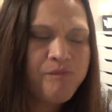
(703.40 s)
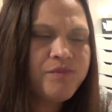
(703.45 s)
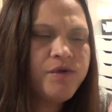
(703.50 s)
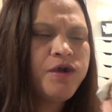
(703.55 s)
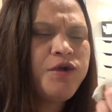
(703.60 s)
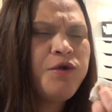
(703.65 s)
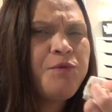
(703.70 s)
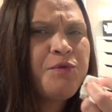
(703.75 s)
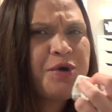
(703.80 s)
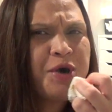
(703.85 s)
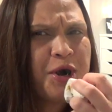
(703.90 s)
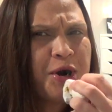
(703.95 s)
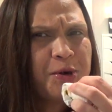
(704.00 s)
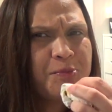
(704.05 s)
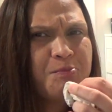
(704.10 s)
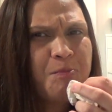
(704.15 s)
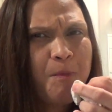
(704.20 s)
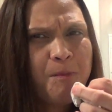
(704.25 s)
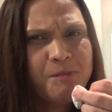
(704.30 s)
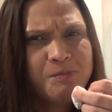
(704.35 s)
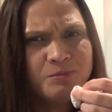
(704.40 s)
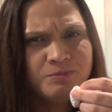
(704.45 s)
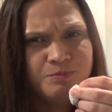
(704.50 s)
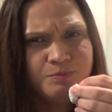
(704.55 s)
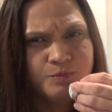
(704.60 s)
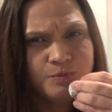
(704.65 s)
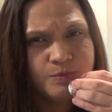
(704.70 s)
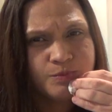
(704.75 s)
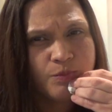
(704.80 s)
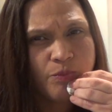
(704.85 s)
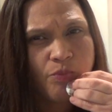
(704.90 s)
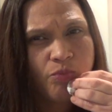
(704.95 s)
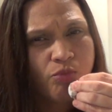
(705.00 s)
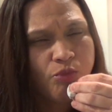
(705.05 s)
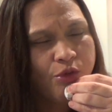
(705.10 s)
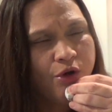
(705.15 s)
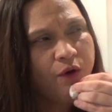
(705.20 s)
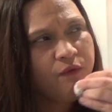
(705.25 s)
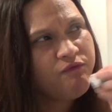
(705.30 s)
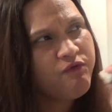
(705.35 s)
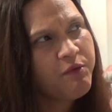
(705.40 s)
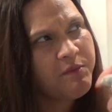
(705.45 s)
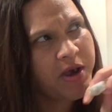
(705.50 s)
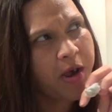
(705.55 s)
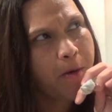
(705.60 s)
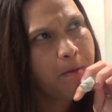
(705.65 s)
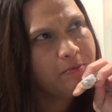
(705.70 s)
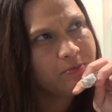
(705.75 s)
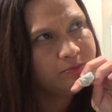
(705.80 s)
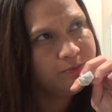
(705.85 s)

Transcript: Kind of weird for me